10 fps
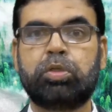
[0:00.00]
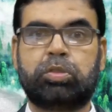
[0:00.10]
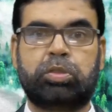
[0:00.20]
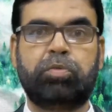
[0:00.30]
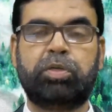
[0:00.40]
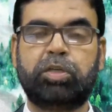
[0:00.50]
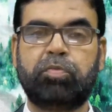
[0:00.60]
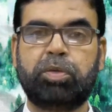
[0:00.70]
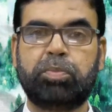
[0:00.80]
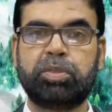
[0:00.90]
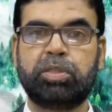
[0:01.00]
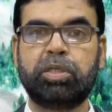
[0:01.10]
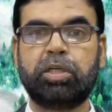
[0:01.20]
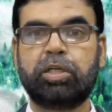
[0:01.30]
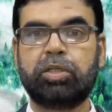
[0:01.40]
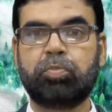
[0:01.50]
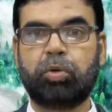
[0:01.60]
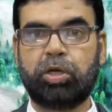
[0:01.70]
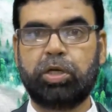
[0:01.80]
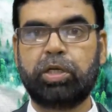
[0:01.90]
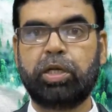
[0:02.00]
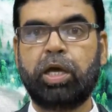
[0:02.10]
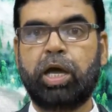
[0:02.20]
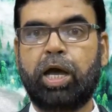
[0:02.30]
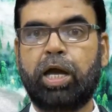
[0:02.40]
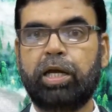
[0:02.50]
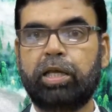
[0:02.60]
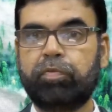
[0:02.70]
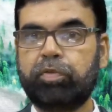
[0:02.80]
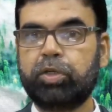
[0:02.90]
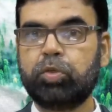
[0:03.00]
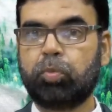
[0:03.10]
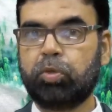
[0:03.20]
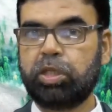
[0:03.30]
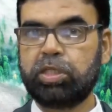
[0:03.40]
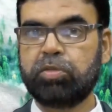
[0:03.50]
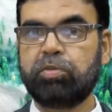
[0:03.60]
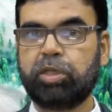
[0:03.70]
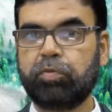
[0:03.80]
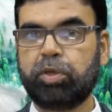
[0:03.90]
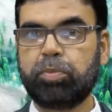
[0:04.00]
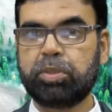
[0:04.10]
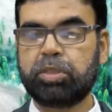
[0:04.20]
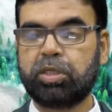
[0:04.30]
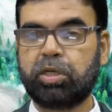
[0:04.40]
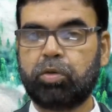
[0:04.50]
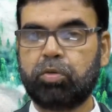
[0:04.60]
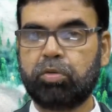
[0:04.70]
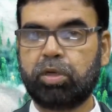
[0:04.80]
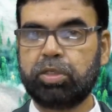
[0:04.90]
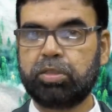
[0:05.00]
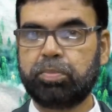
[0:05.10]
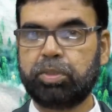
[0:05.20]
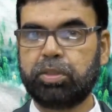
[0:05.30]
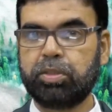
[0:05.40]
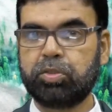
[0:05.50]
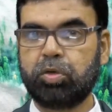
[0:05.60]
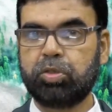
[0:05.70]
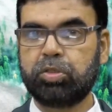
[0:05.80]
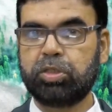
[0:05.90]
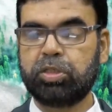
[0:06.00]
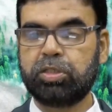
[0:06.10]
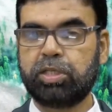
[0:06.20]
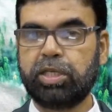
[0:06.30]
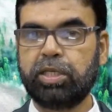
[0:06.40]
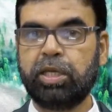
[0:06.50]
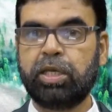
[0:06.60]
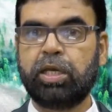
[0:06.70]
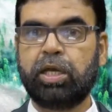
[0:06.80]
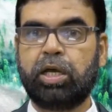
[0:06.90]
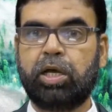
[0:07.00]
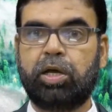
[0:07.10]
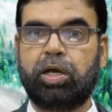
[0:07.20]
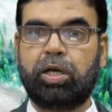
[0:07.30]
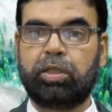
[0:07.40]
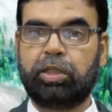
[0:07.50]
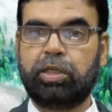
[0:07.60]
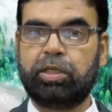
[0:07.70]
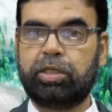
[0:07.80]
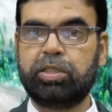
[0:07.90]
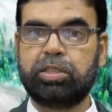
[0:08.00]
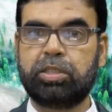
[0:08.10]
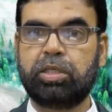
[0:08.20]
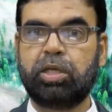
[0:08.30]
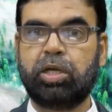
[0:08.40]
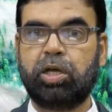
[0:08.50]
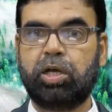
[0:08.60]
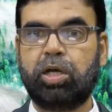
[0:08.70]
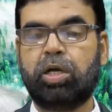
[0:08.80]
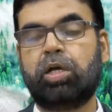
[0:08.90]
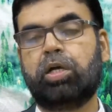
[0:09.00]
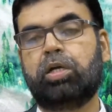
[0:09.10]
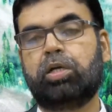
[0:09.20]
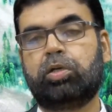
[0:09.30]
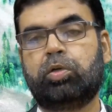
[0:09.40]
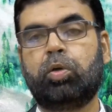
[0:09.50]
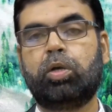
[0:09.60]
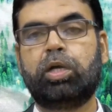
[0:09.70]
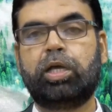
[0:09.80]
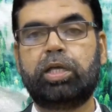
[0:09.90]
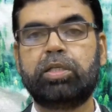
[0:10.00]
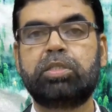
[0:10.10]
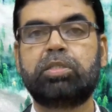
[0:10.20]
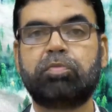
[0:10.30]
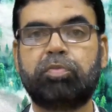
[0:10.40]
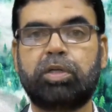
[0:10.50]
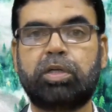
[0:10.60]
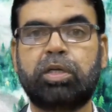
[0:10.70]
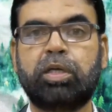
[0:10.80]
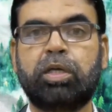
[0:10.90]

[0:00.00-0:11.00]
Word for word: 75%, it is moderate, and if it is more than 75% ground glass appearance on CT scan, then it is called as severe.